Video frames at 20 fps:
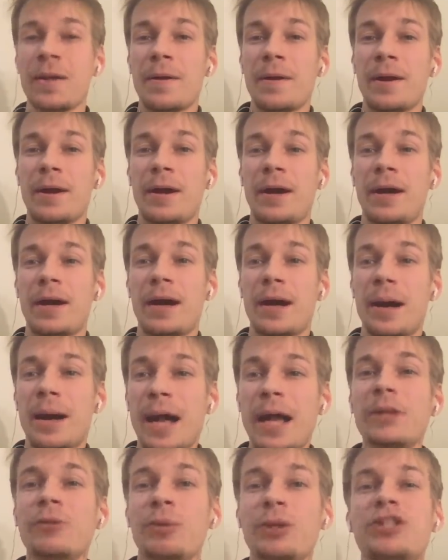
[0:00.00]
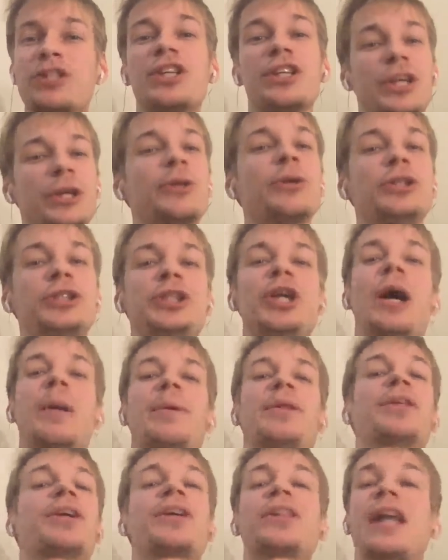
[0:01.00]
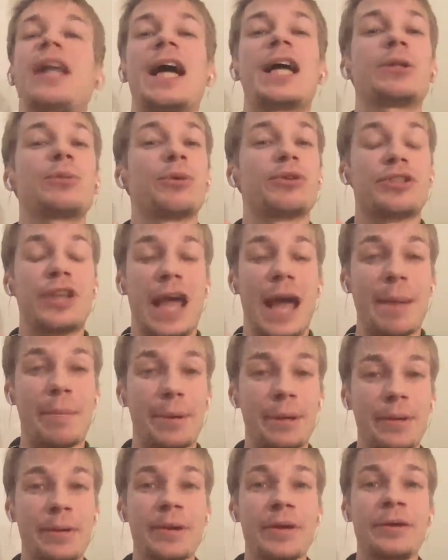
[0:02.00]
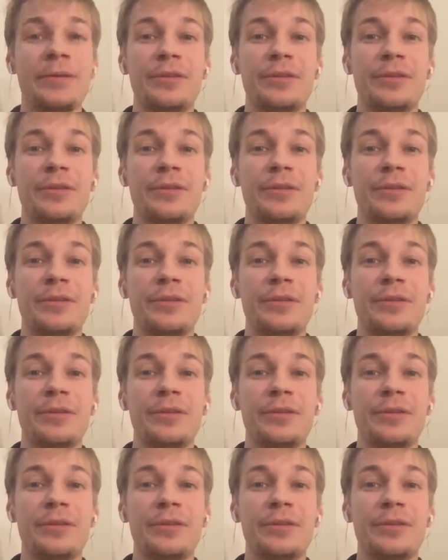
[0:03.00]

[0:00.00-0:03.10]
And we did a good job. And the client was happy.